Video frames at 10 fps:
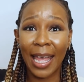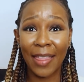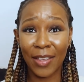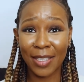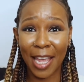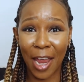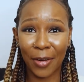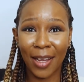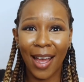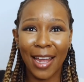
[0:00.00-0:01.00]
in this
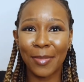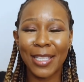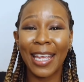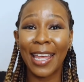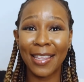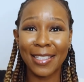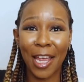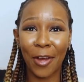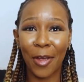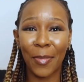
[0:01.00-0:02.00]
area. And I'm saying in this
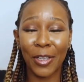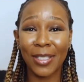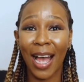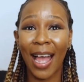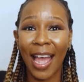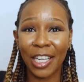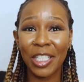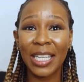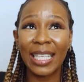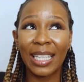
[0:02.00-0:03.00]
area because I
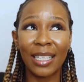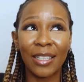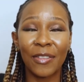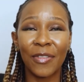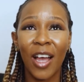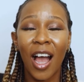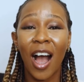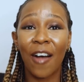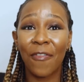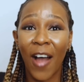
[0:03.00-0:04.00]
actually live
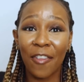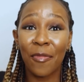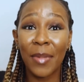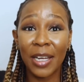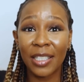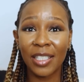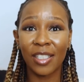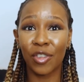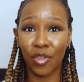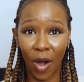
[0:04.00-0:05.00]
a
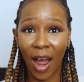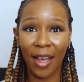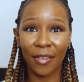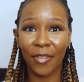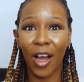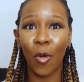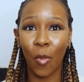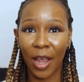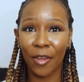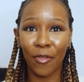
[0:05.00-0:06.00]
5-minute drive
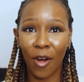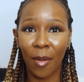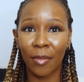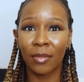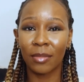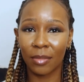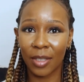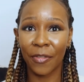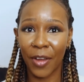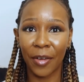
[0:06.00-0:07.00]
away from
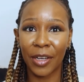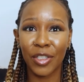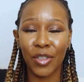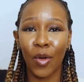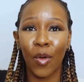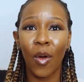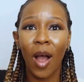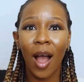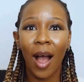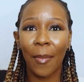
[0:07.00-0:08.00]
the ferry. So
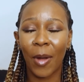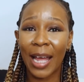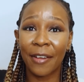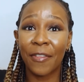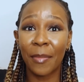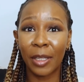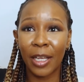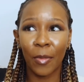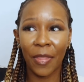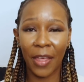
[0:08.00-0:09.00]
I'm kind of
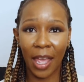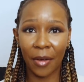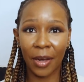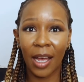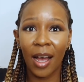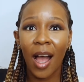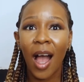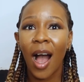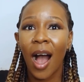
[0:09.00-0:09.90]
familiar with the area.